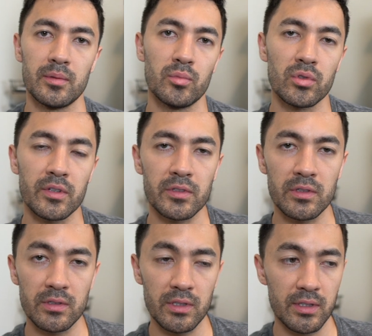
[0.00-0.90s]
More often
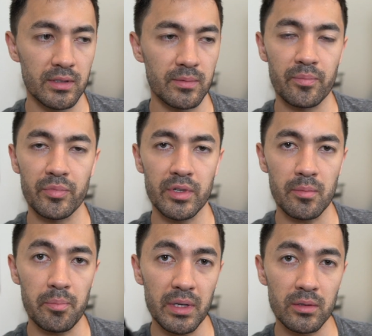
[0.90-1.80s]
than not, there are
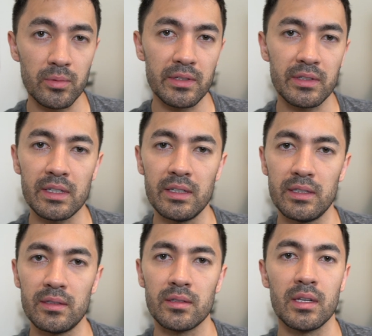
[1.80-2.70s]
better ways to get
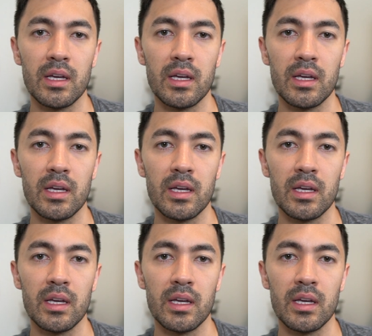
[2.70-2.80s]
in.